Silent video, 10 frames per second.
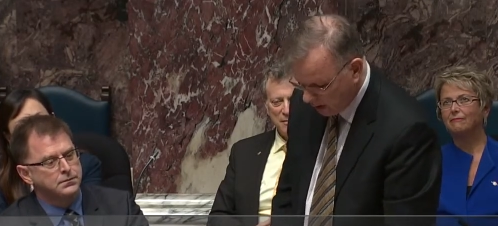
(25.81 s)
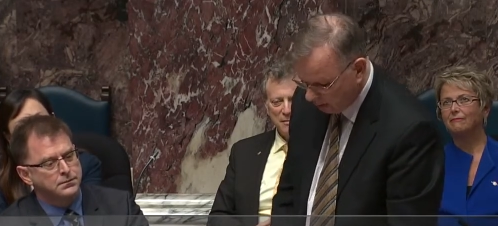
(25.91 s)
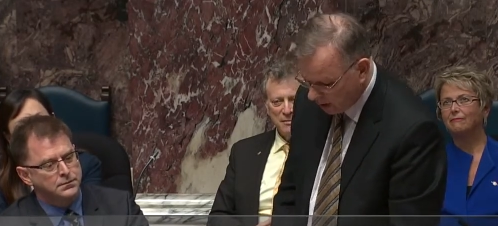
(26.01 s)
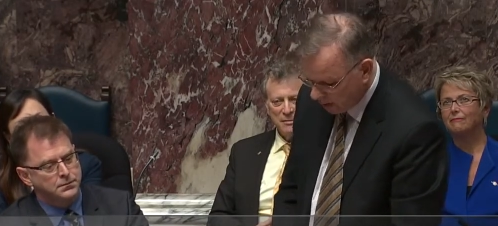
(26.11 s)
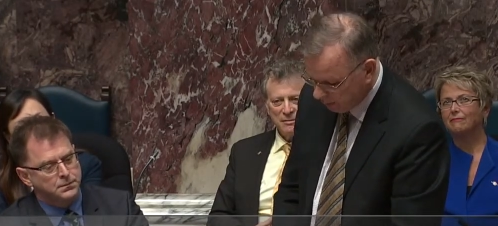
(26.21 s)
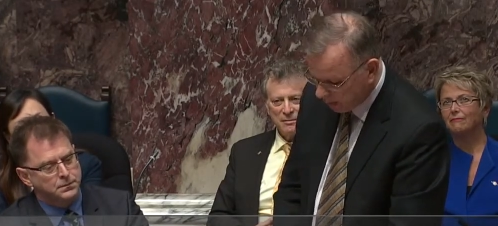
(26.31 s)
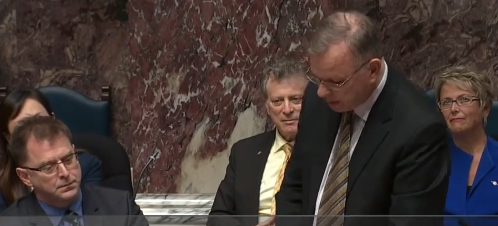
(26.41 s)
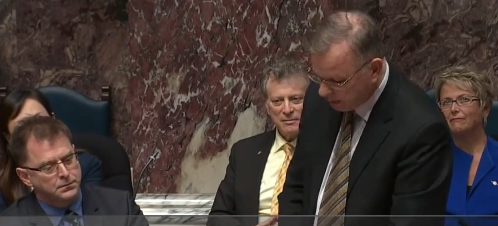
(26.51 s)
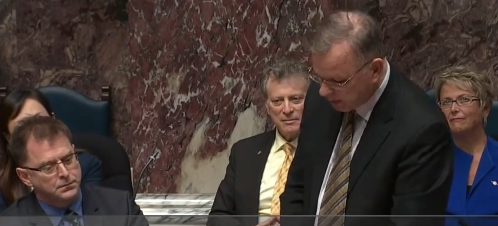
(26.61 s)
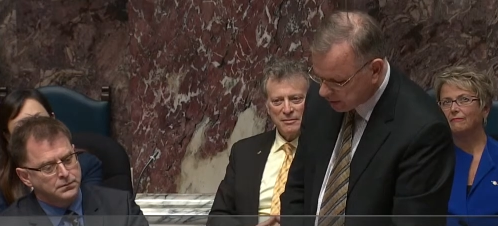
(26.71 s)
Speaker 1: But it
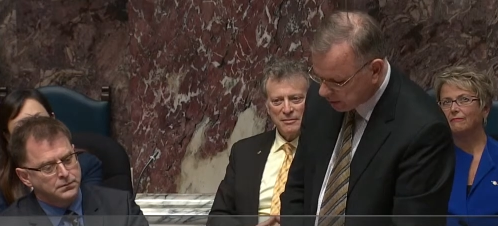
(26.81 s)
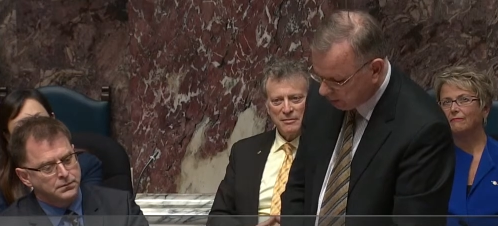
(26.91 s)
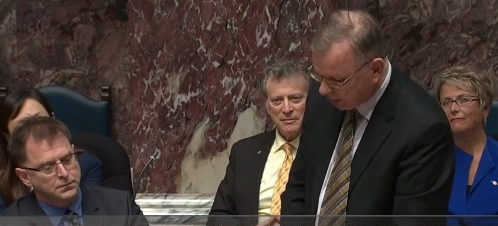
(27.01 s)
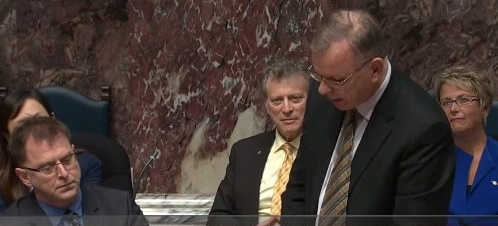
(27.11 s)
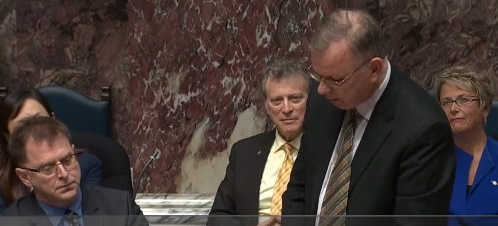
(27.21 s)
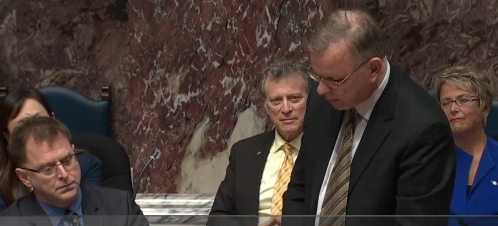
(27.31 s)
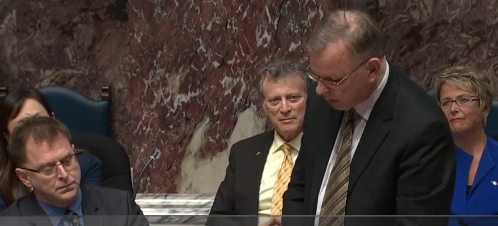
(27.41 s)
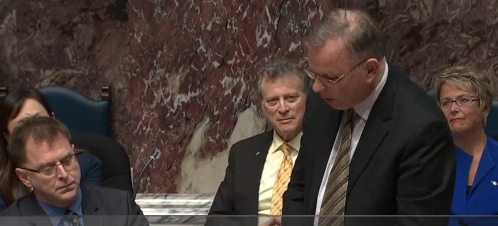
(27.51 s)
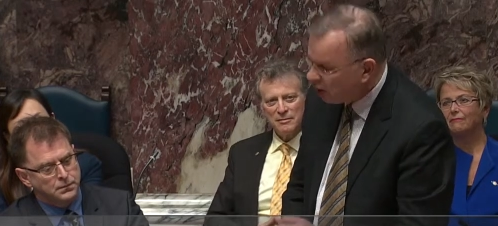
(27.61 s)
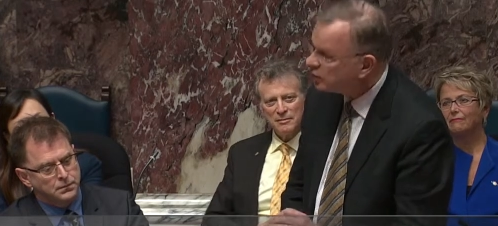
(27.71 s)
appears that Mr. Blain was
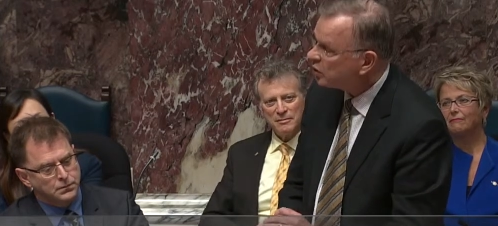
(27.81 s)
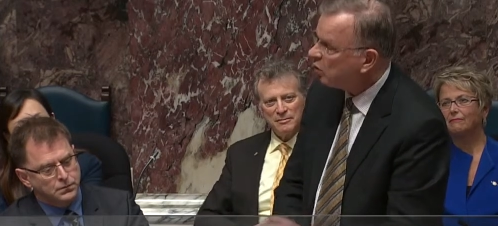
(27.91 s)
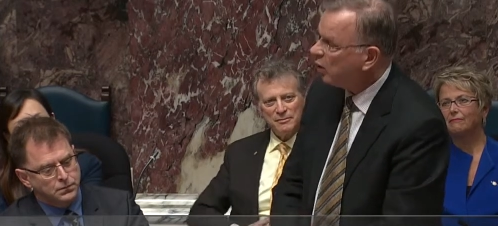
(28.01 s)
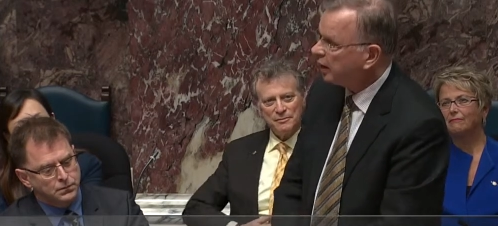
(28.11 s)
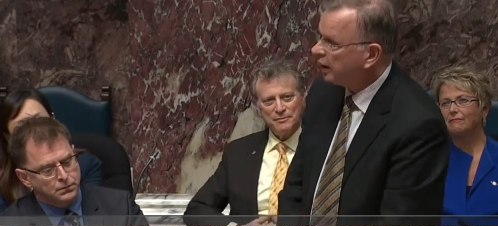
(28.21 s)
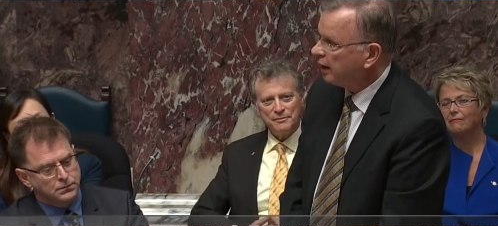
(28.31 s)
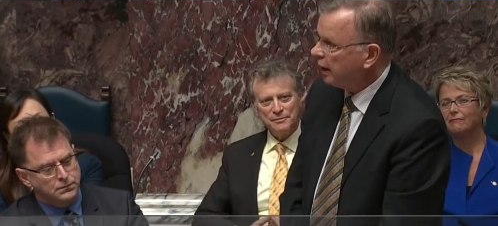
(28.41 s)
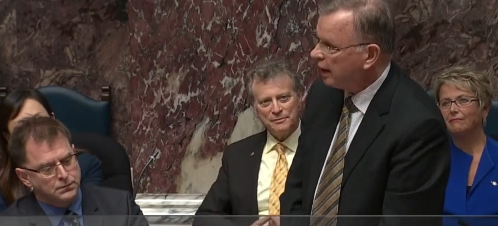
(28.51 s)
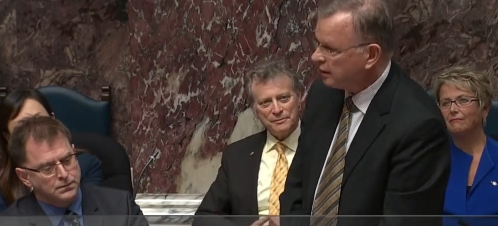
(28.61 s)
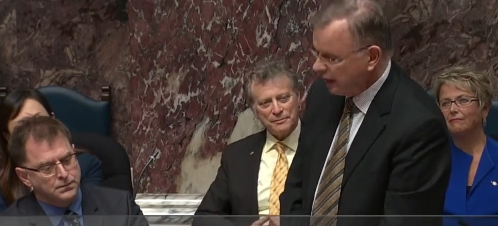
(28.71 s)
also working
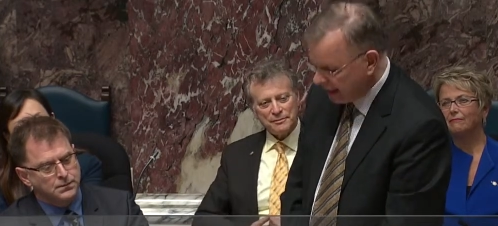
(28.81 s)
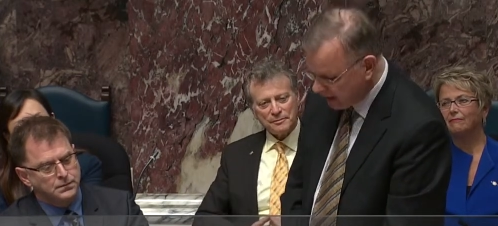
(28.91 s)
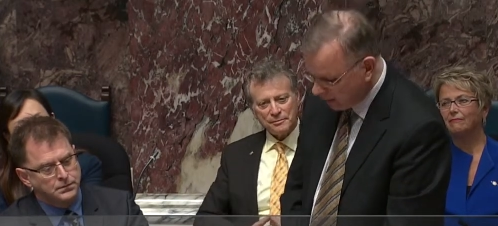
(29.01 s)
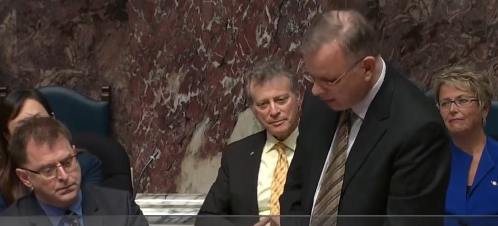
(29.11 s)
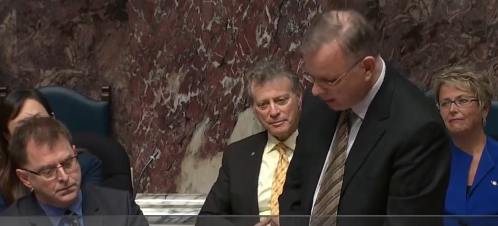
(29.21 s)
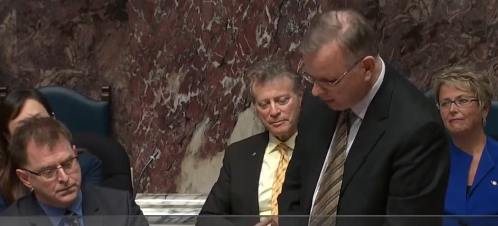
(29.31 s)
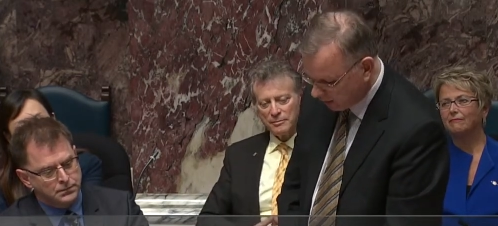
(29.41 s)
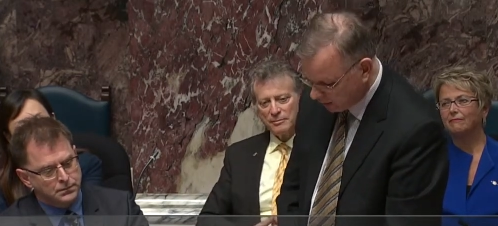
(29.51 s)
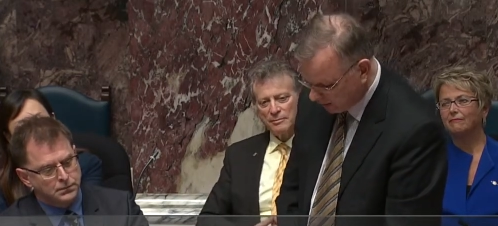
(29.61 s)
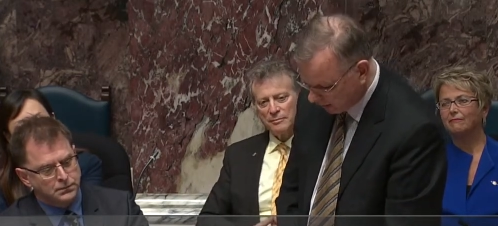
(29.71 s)
as an independent
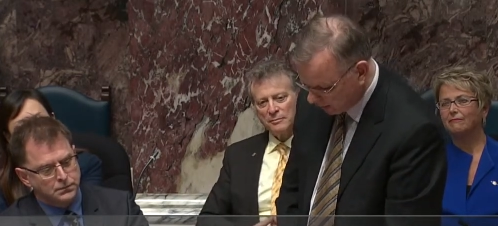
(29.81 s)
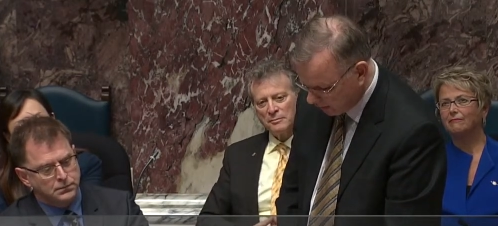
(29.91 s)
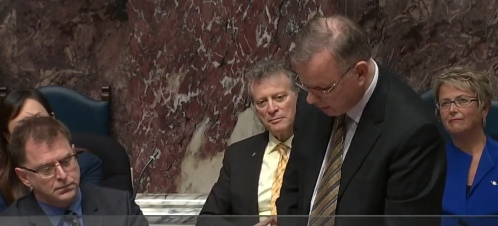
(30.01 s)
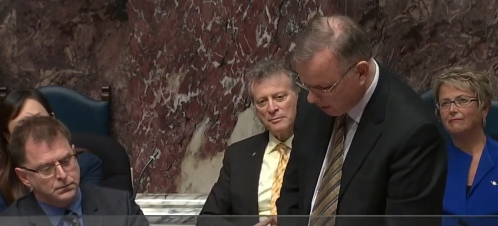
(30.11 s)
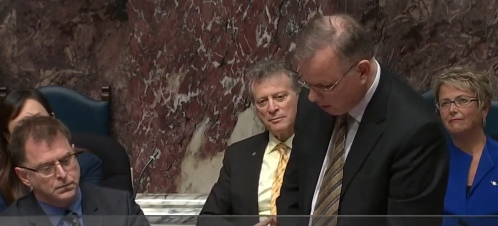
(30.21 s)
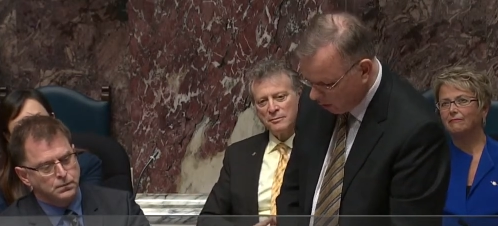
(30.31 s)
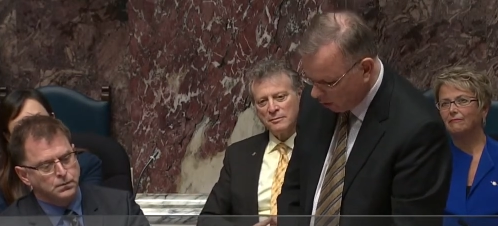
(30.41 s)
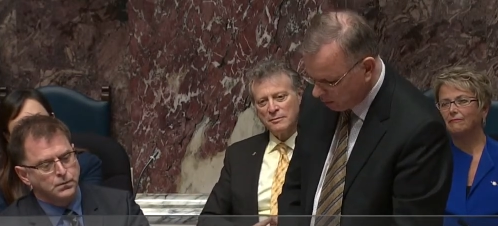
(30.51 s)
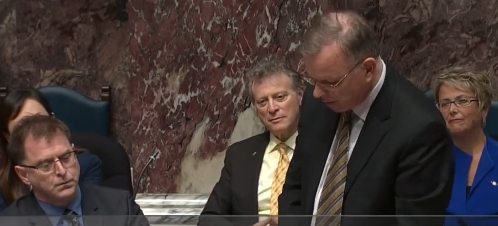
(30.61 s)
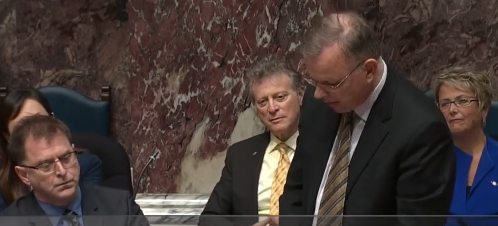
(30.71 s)
consultant who
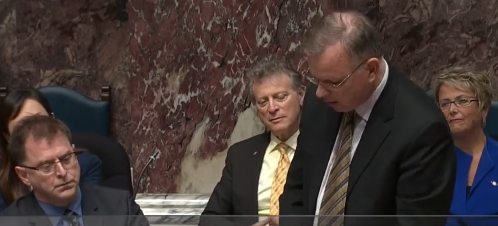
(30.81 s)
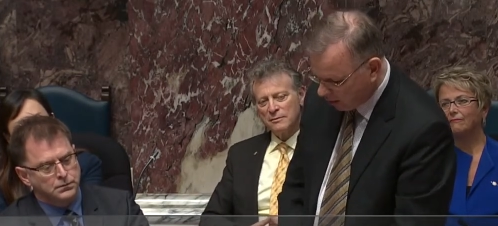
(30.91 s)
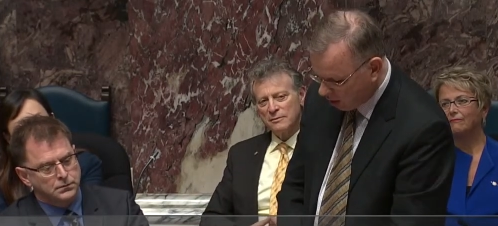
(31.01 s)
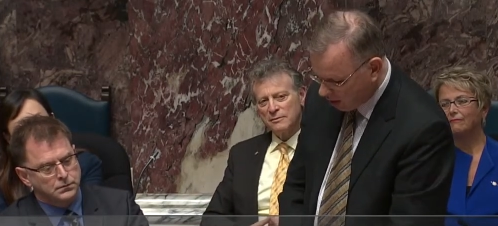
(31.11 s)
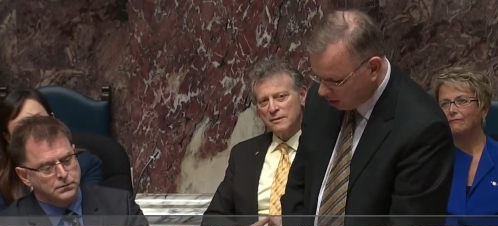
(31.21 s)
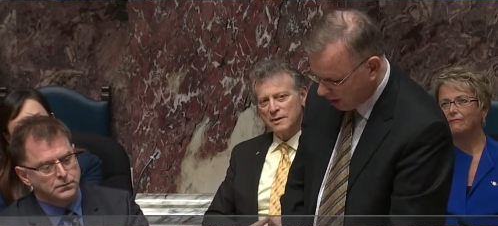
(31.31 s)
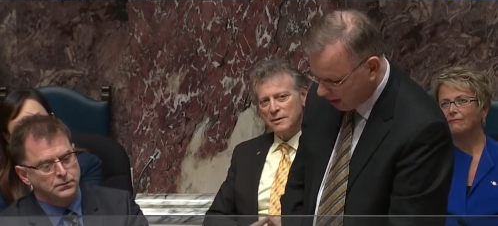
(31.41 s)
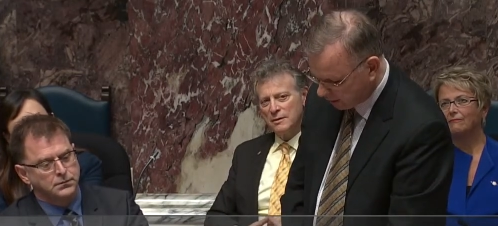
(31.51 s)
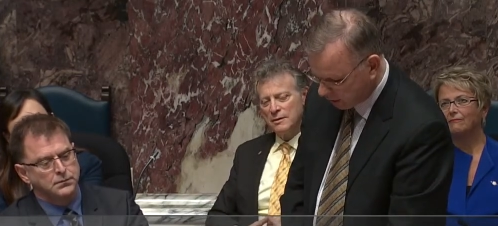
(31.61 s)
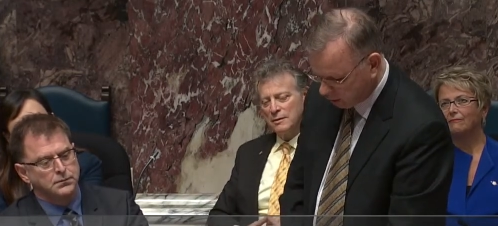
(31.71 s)
obtained a contract